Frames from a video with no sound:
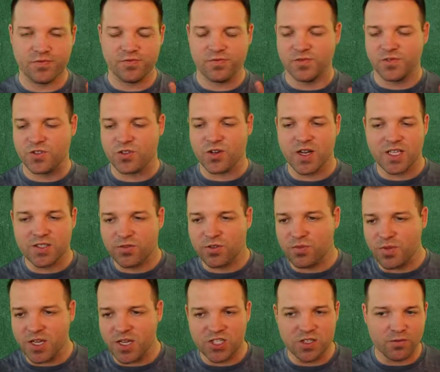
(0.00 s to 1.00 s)

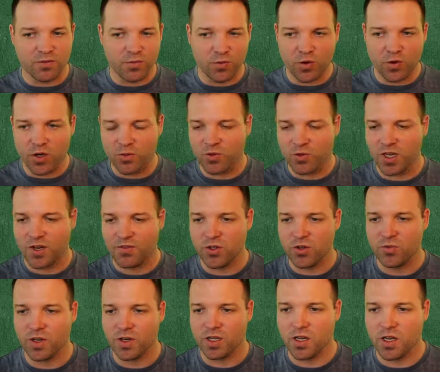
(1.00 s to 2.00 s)
transformation form, whatever you
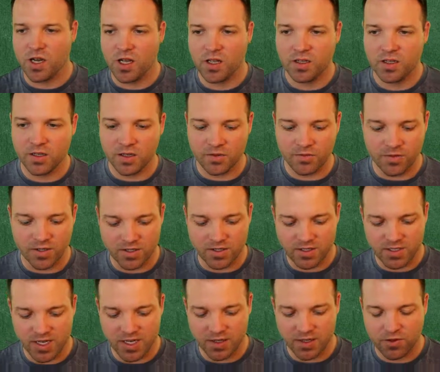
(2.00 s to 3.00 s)
want to call it, of the
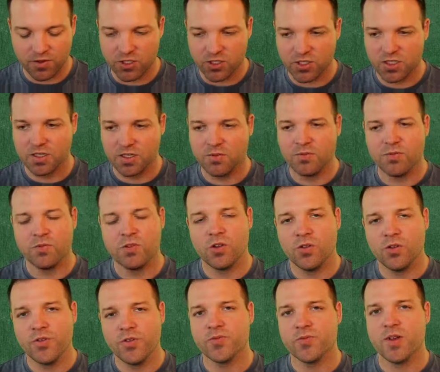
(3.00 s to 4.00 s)
sine function. And the
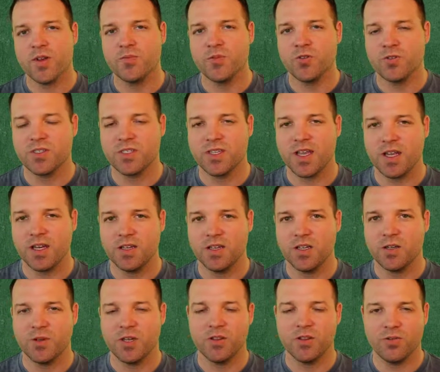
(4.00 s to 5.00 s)
only reason why I'm doing sine
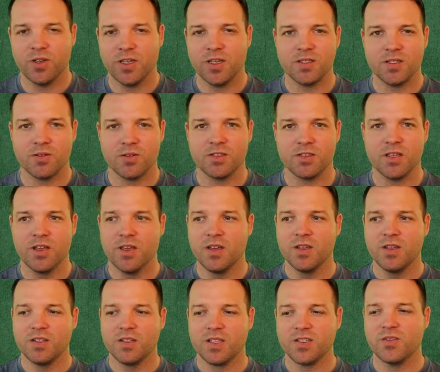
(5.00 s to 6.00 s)
here, by the way, is because it
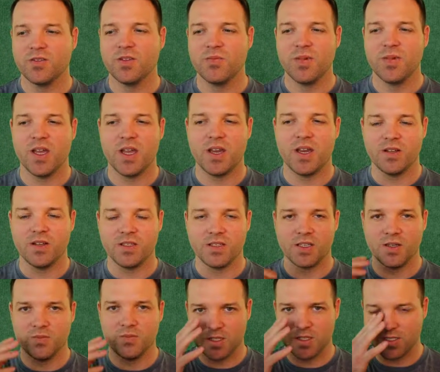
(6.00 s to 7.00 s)
doesn't really matter. It's
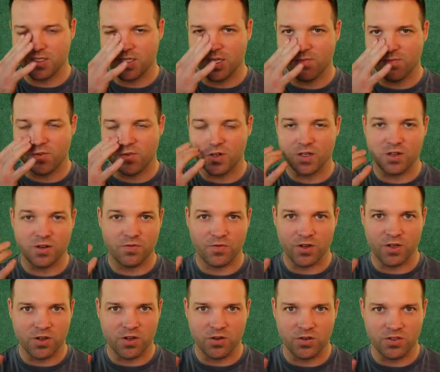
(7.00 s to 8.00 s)
going to be the same for
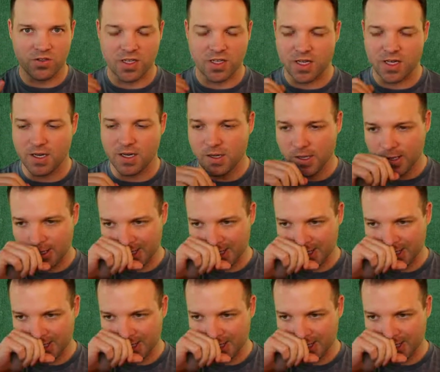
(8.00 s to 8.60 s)
cosine.